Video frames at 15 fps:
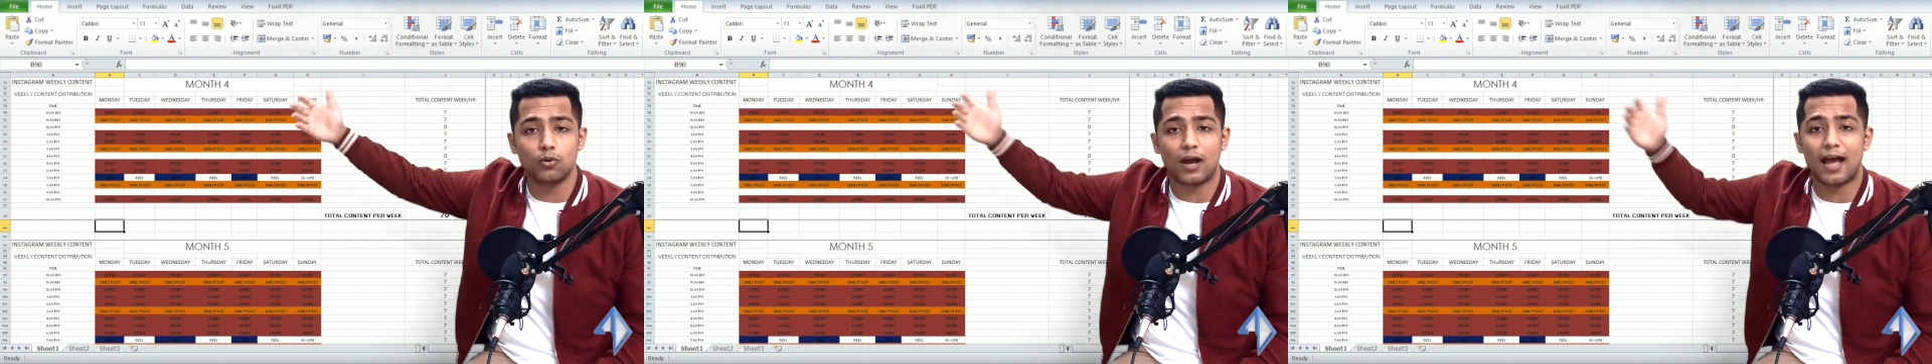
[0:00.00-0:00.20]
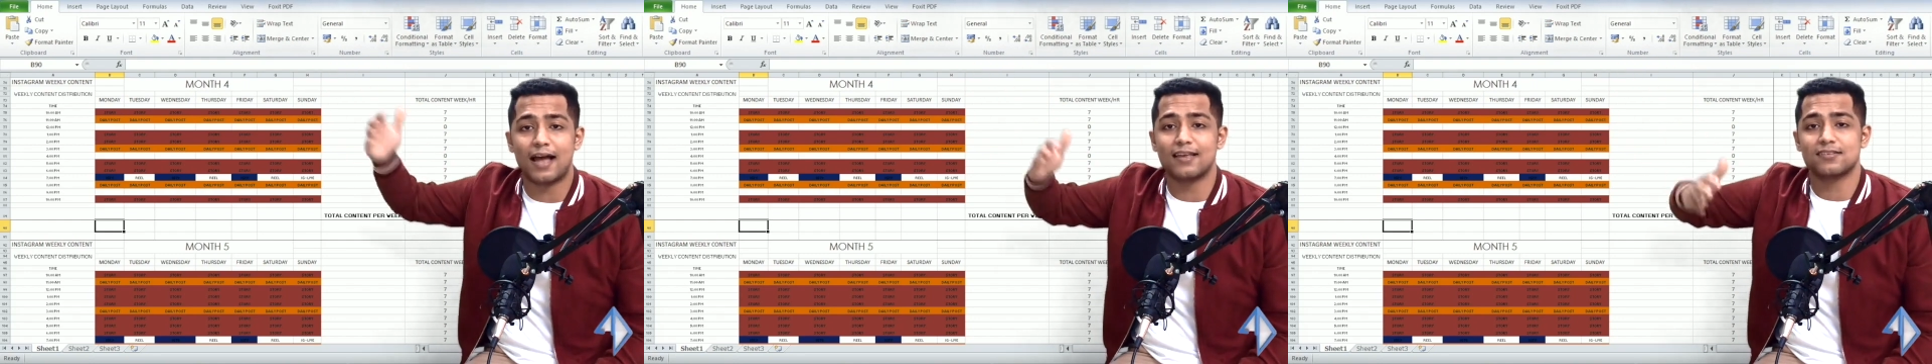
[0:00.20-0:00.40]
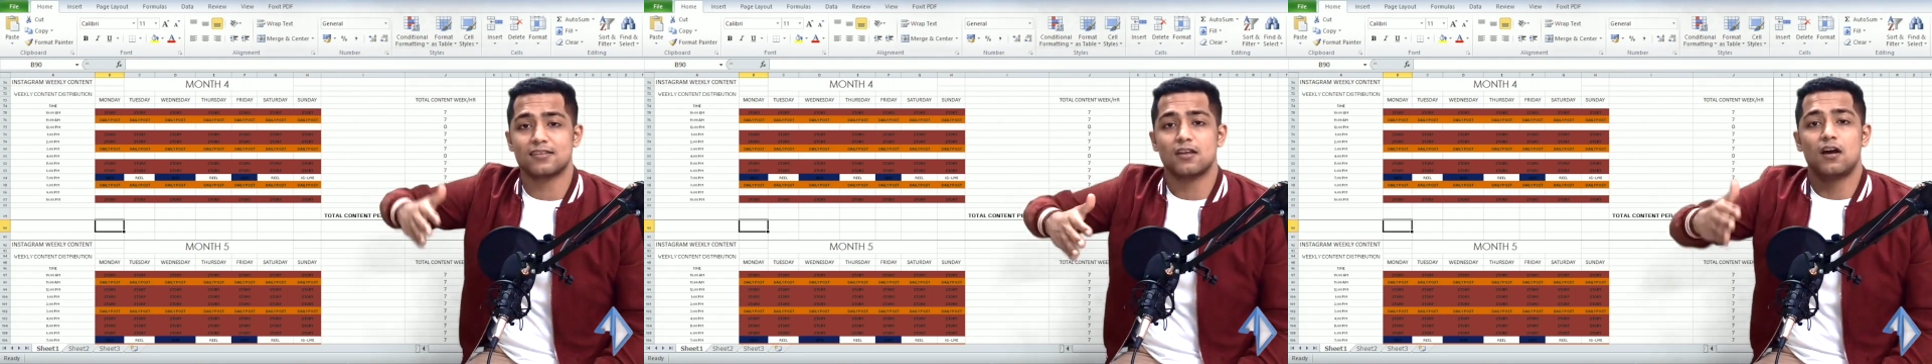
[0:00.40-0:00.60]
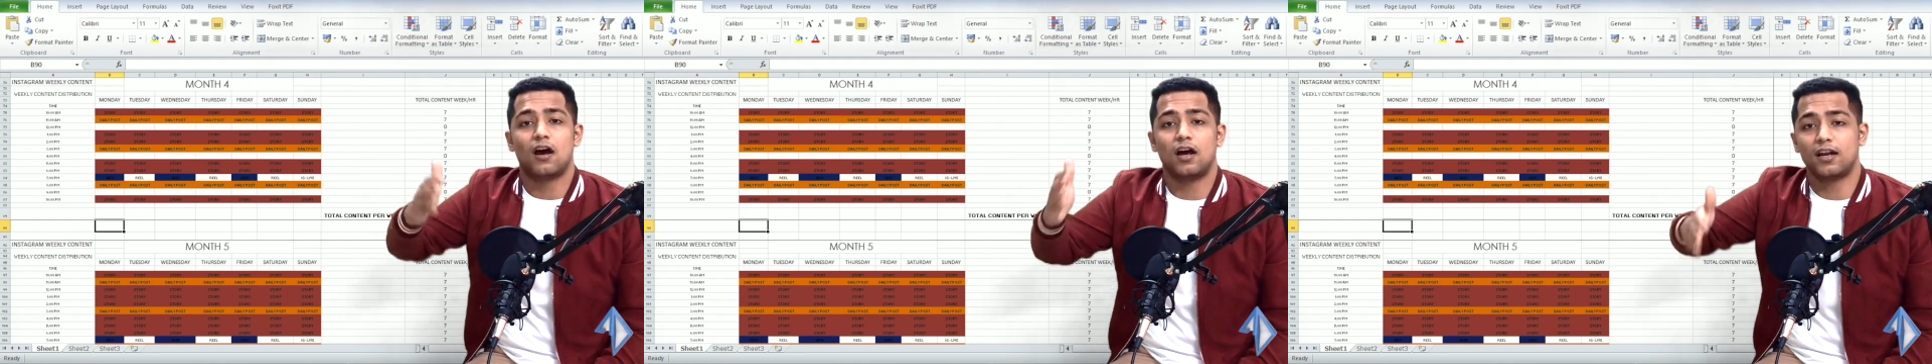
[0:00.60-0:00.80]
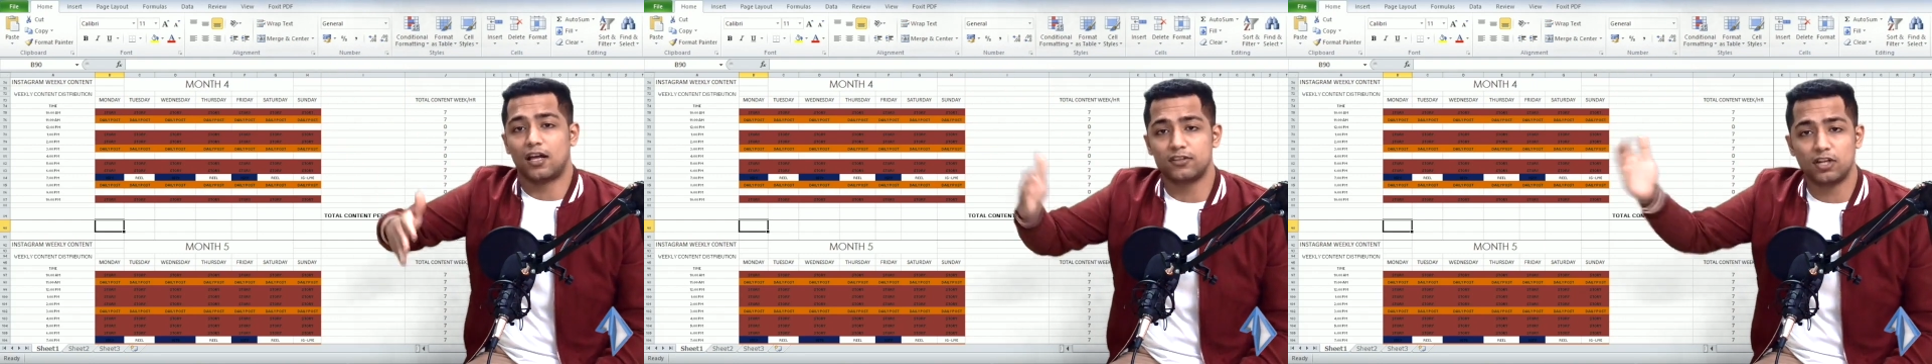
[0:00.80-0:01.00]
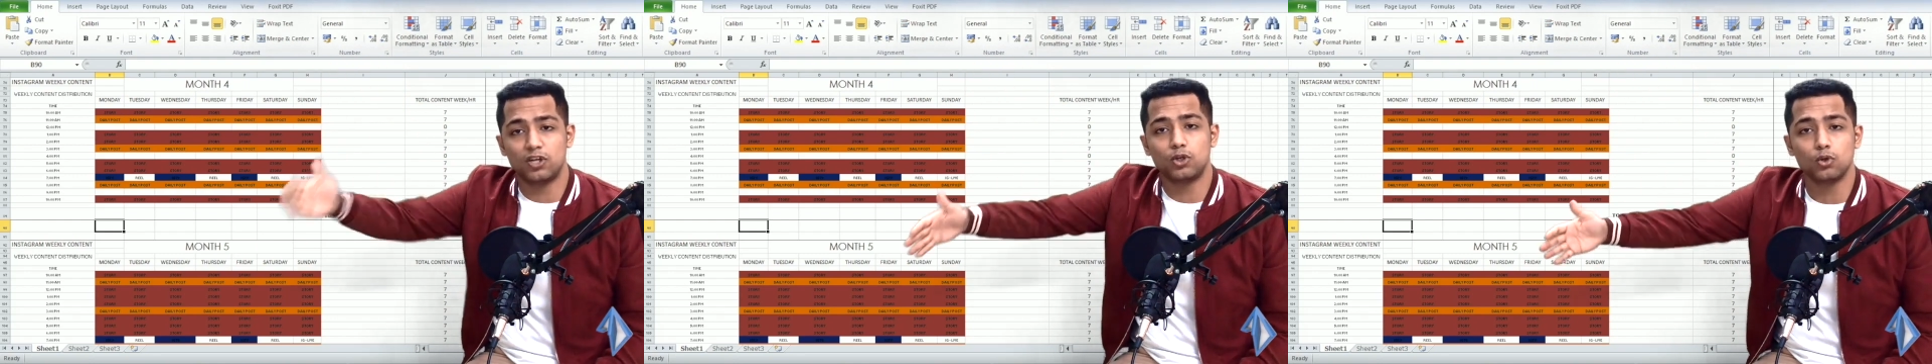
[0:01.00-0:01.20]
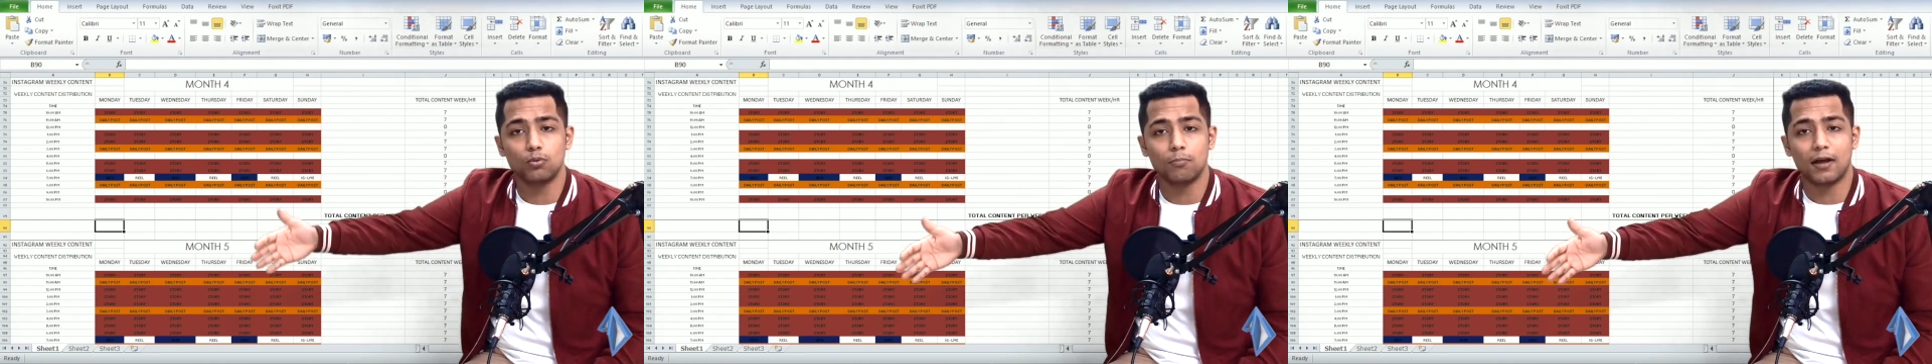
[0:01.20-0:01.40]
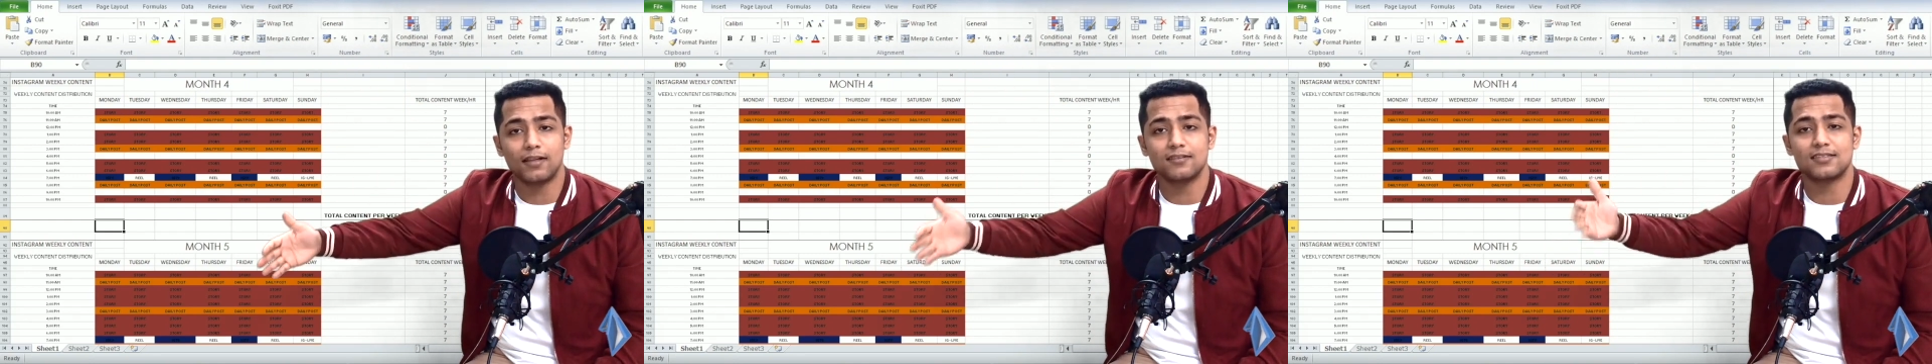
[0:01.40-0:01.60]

as another 2 months,